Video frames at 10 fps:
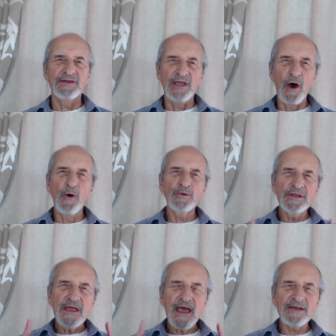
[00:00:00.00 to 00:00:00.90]
the
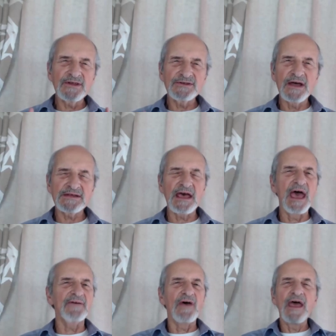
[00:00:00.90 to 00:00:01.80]
only exercise I
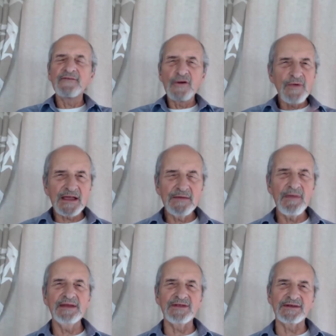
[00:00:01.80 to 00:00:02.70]
have ever
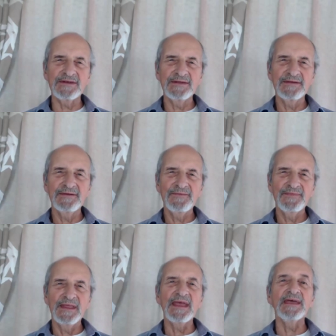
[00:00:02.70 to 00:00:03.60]
recommended
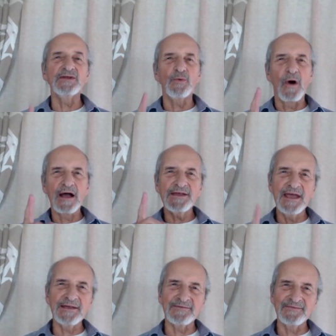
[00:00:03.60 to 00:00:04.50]
is
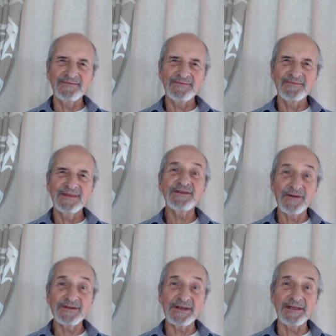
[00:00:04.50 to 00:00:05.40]
walking.
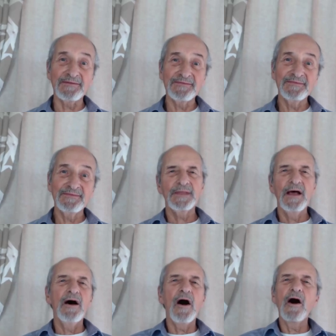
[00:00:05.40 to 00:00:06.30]
Seriously
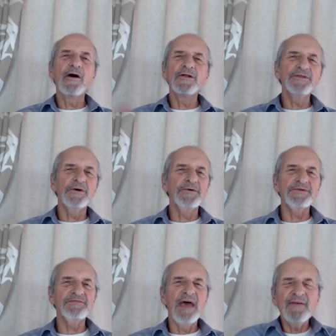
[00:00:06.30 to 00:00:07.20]
all
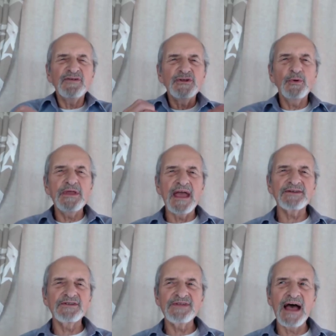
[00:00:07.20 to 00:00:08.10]
those heavy duty
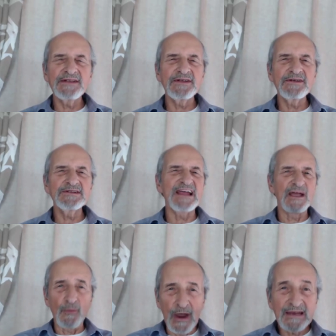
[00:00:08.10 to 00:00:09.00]
exercises
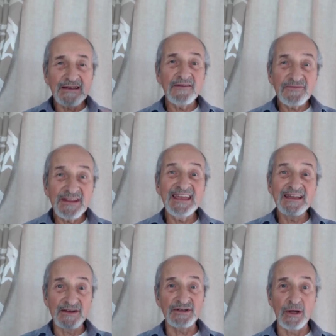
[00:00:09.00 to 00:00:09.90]
like
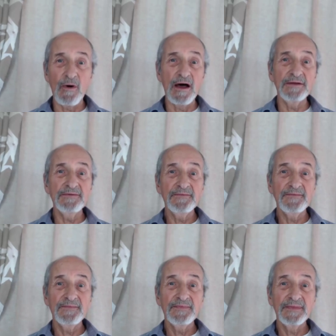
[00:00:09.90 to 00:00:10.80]
weightlifting and so on
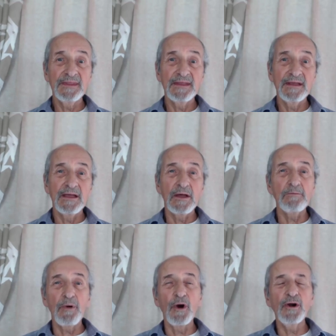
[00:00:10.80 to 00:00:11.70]

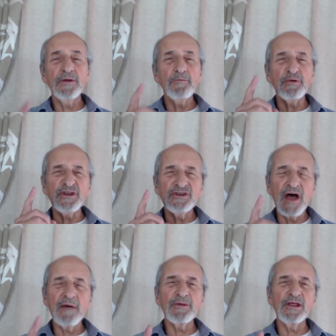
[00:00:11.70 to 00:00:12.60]
burn
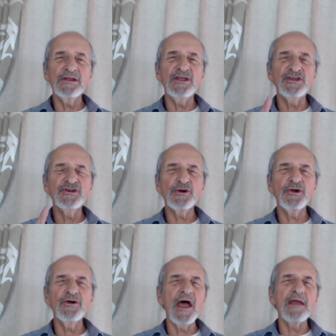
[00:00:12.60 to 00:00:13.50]
predominantly
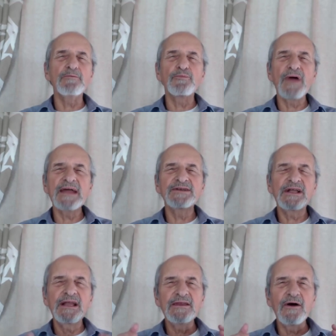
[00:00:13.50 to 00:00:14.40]
sugar and
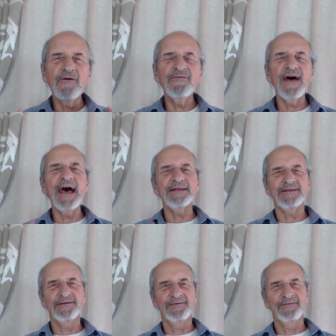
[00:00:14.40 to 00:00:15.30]
practically no fat.